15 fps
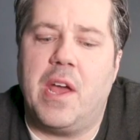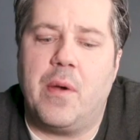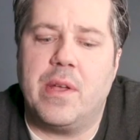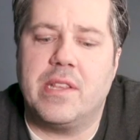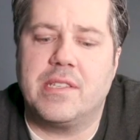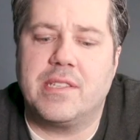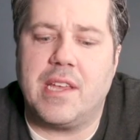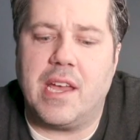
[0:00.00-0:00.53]
Now,
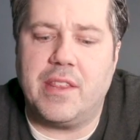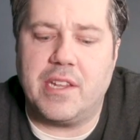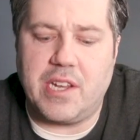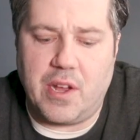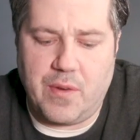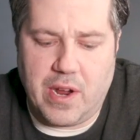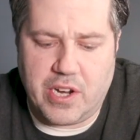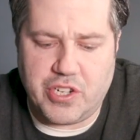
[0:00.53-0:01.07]
inside the
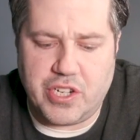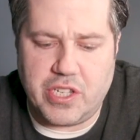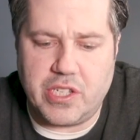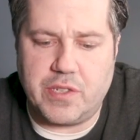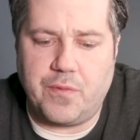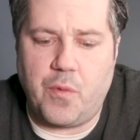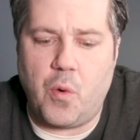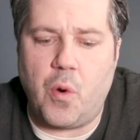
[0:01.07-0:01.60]

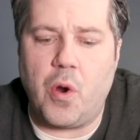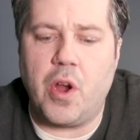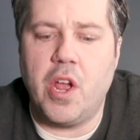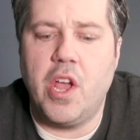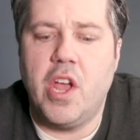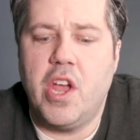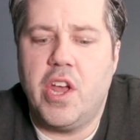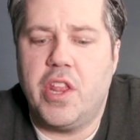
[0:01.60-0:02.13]
directions for
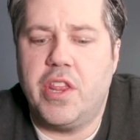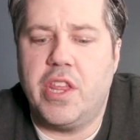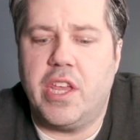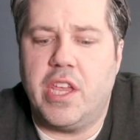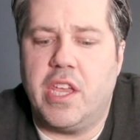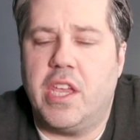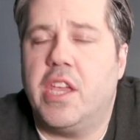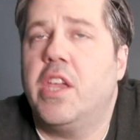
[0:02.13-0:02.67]

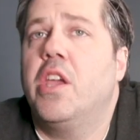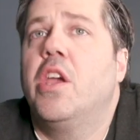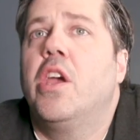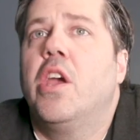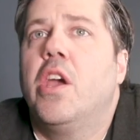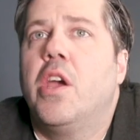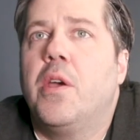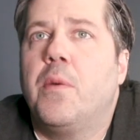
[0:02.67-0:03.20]
the
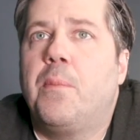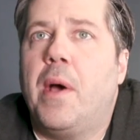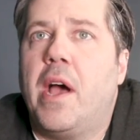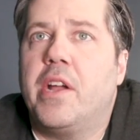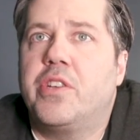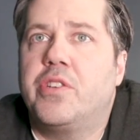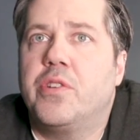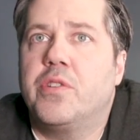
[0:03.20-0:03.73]

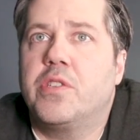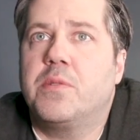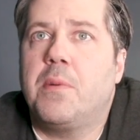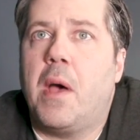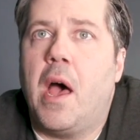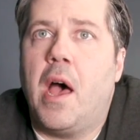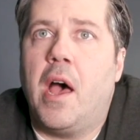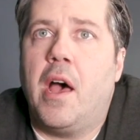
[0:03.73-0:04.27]
PiJuice
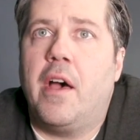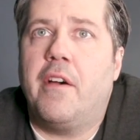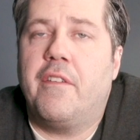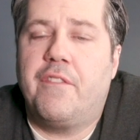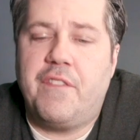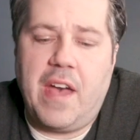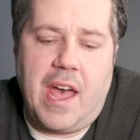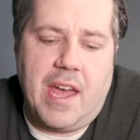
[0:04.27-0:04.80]
uh,
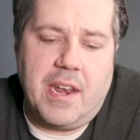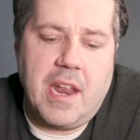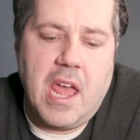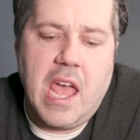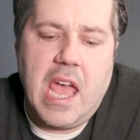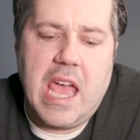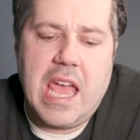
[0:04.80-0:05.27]
pHAT